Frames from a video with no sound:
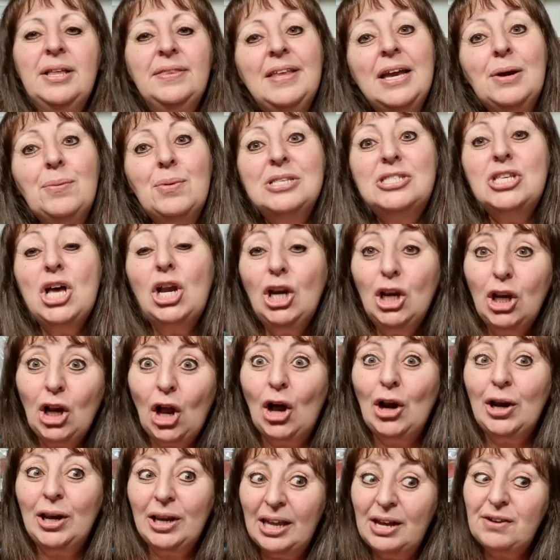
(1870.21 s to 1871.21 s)
There was a
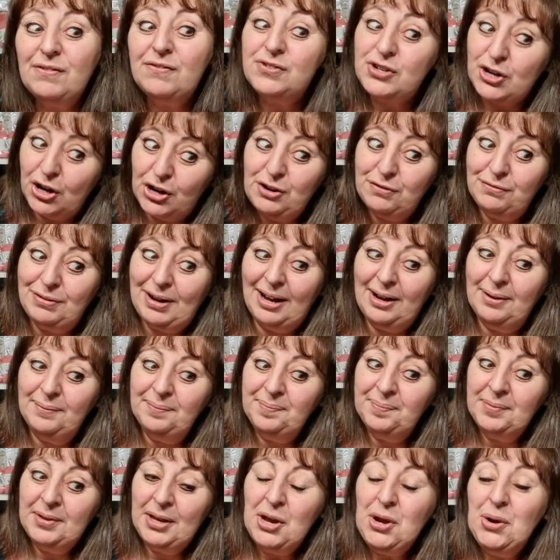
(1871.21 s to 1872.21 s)
lot left over,
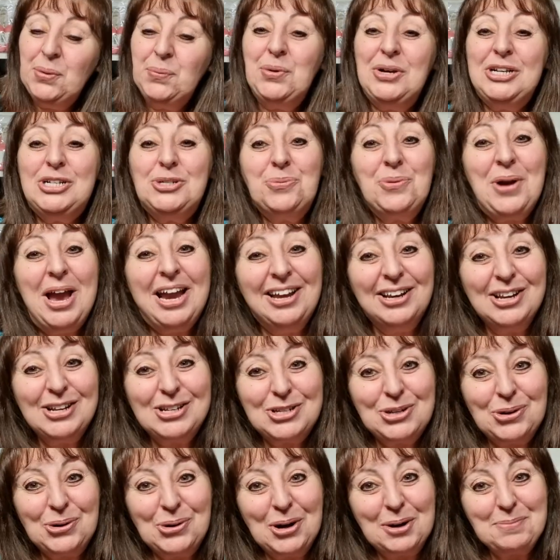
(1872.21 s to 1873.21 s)
which we're going
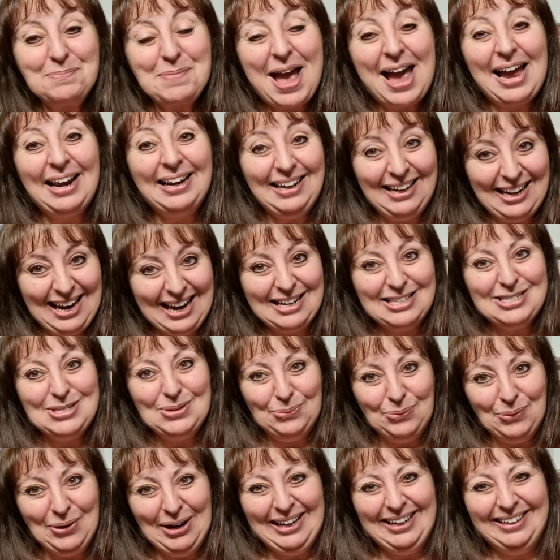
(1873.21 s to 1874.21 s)
to talk about
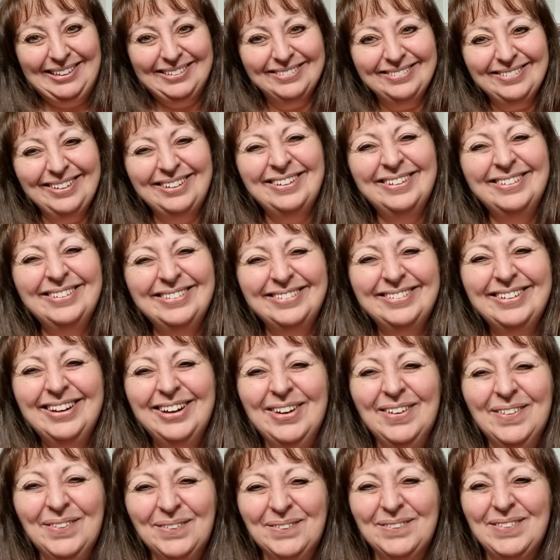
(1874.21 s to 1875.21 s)
next week
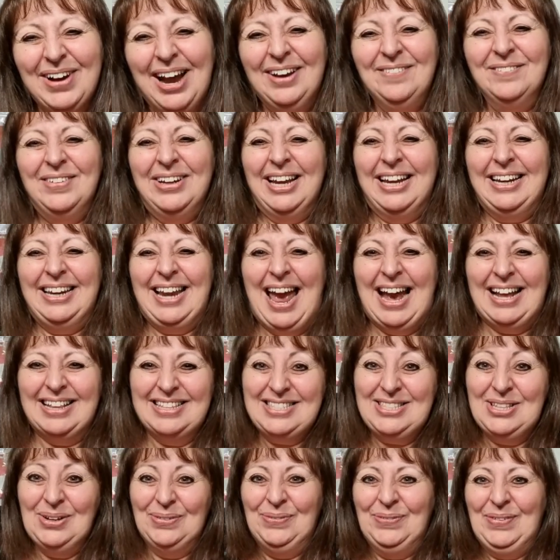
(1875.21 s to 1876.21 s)
when we
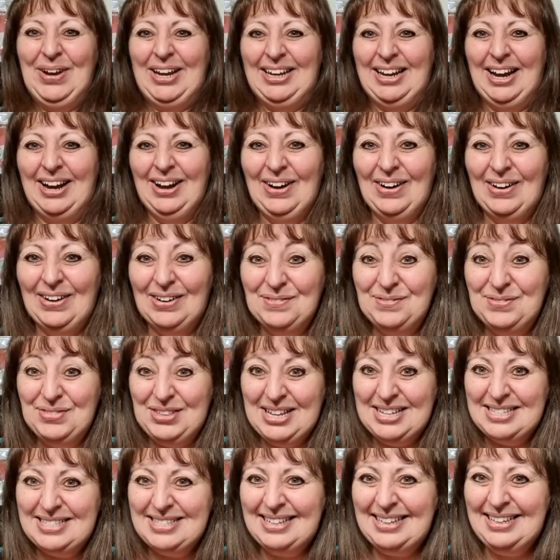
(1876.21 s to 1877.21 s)
announce the winner of
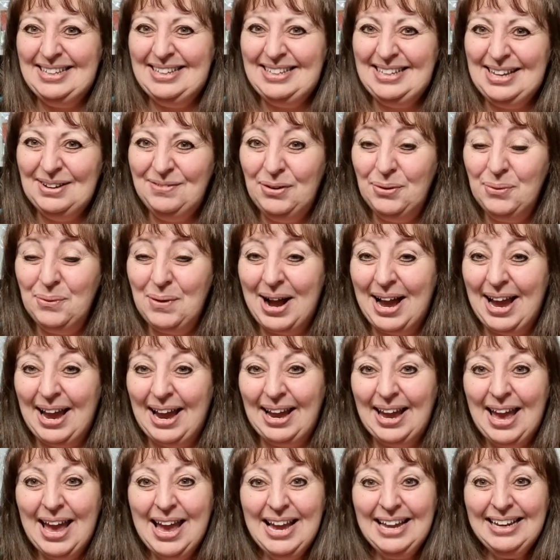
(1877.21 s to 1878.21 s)
this
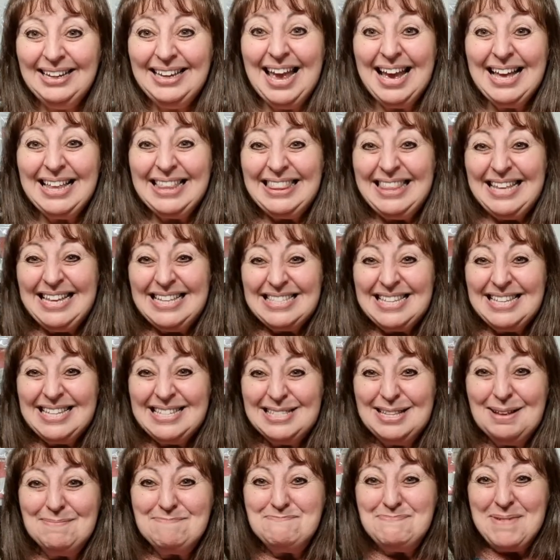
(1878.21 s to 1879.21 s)
giveaway. Now this
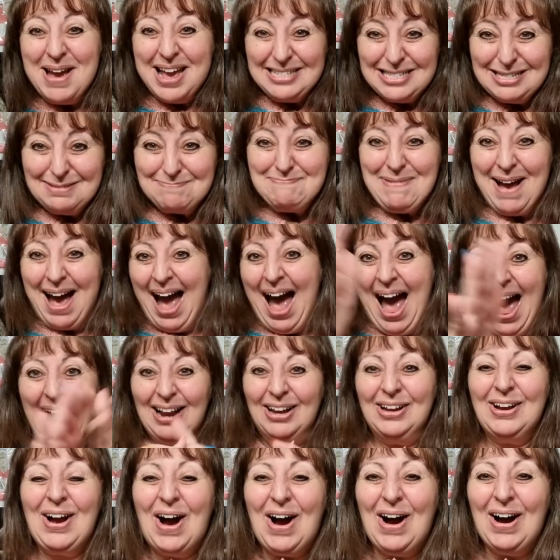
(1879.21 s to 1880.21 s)
is the best
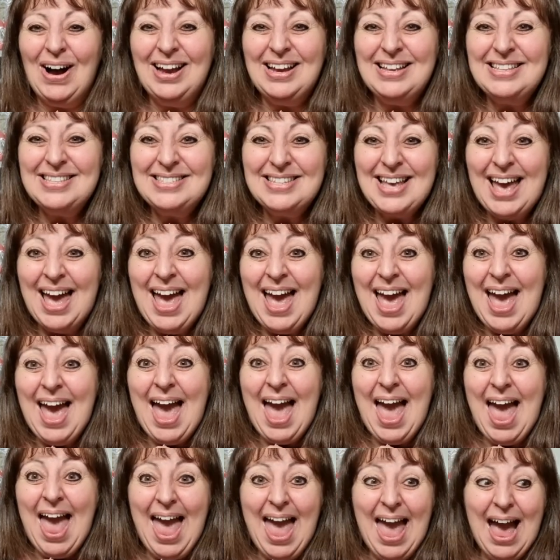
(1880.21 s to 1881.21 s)
part, guys.
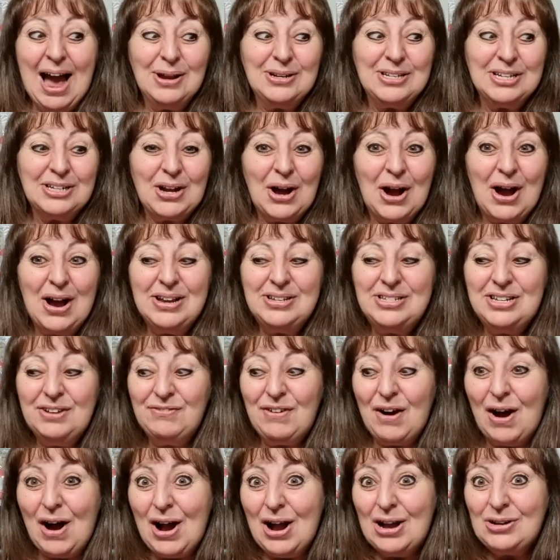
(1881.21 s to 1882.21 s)
How did I
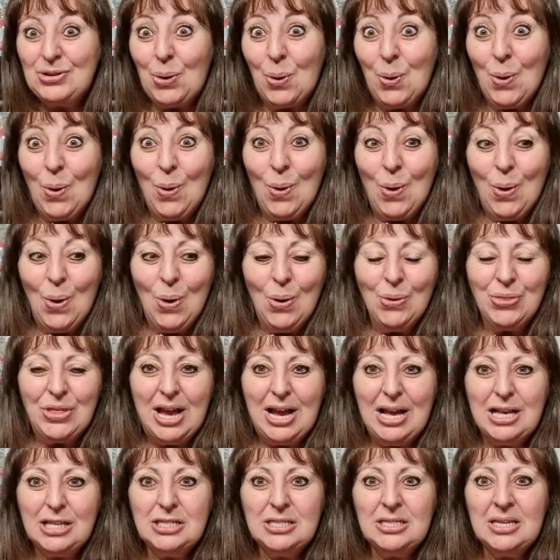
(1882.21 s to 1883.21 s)
divide all
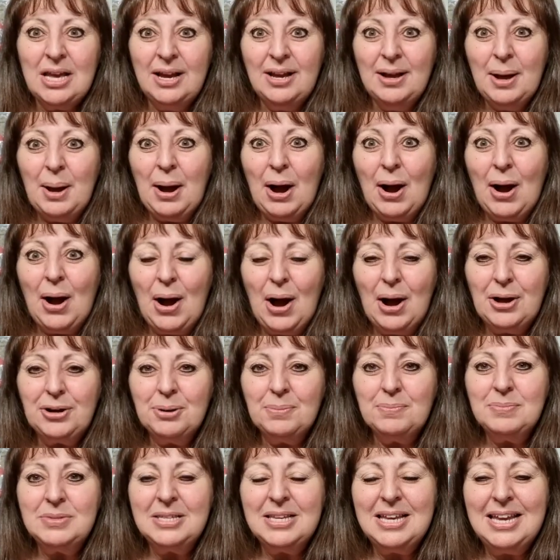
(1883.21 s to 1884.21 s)
these
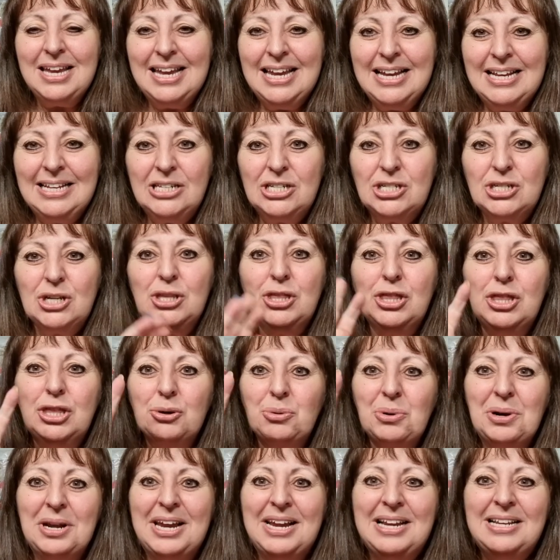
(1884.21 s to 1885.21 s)
items into
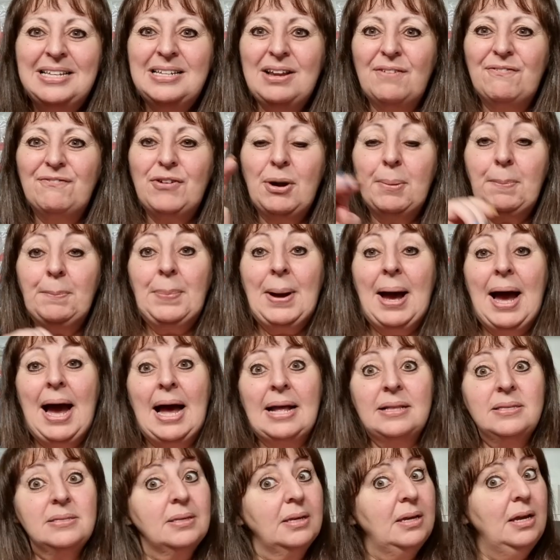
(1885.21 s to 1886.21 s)
three different
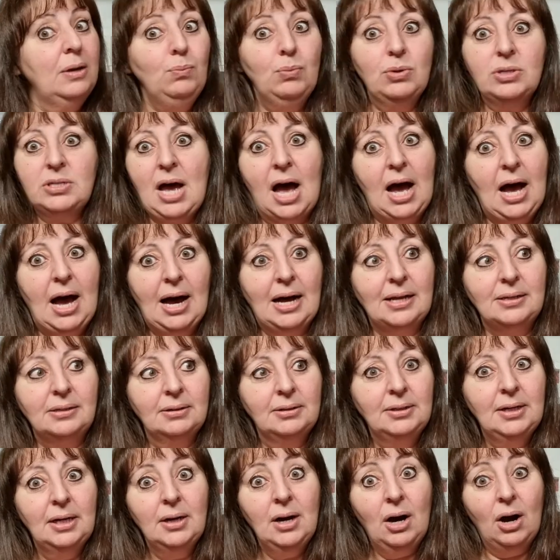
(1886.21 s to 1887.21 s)
parts? It was hard.
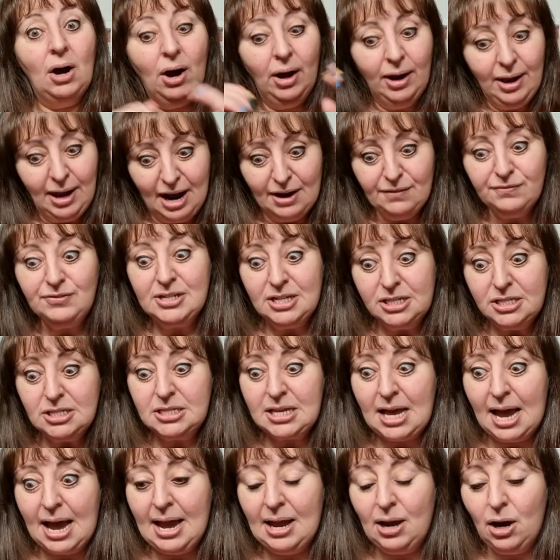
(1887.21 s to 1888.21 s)
I have to
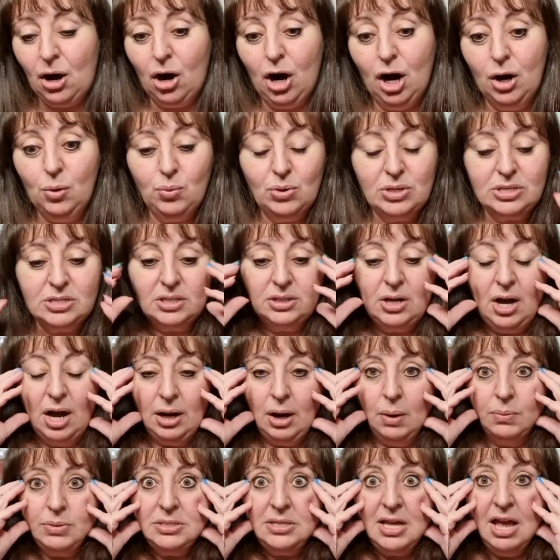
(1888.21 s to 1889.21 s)
say, I was
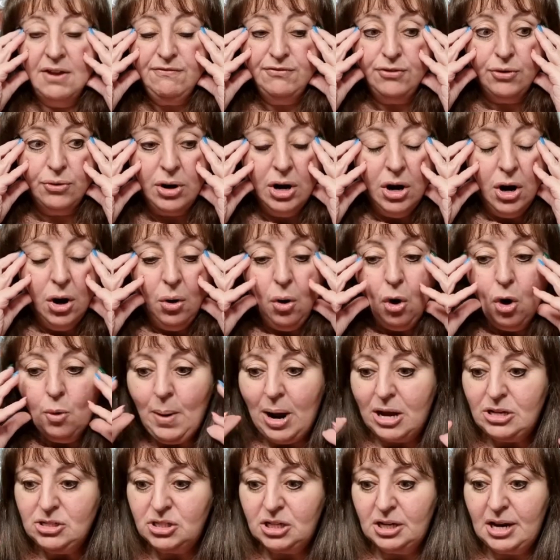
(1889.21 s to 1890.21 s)
like, I was there for
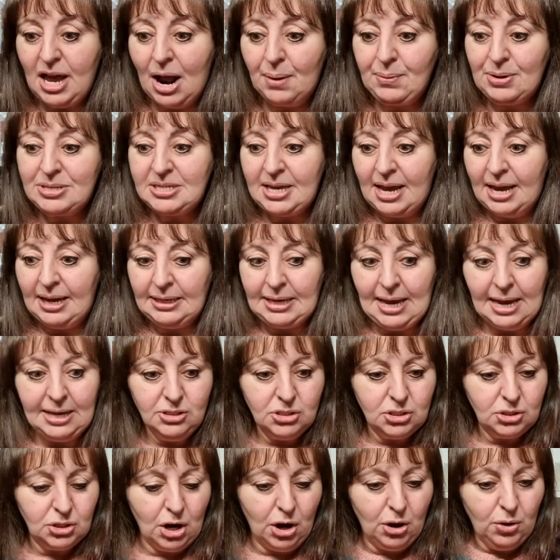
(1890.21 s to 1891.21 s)
almost an hour saying
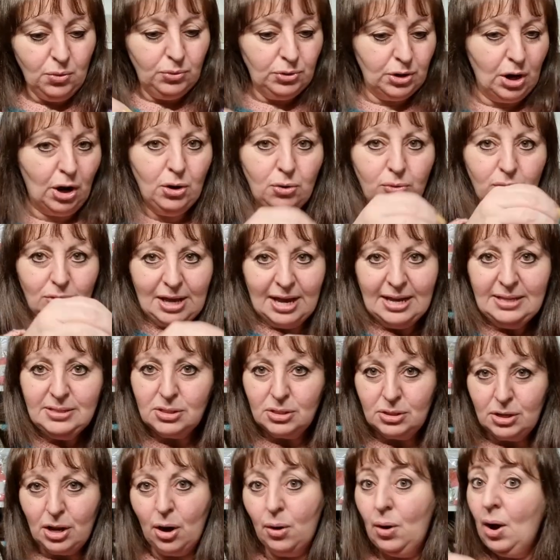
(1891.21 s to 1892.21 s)
yes, no, no,
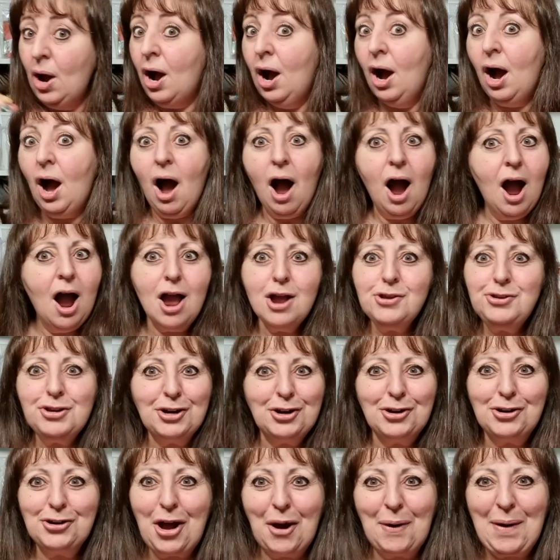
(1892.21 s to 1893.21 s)
yes, no. I
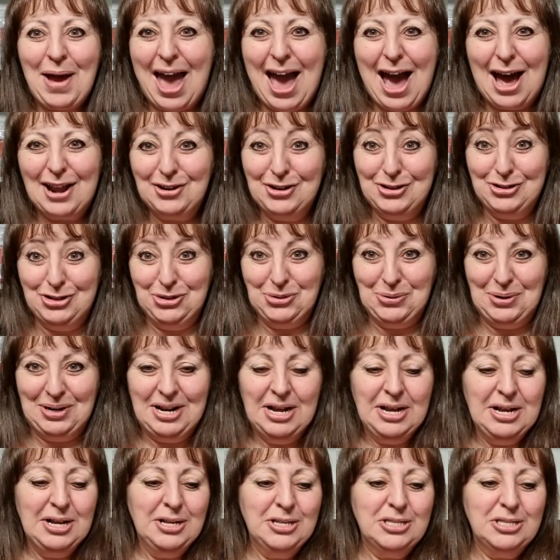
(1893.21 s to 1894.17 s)
didn't know how to do it.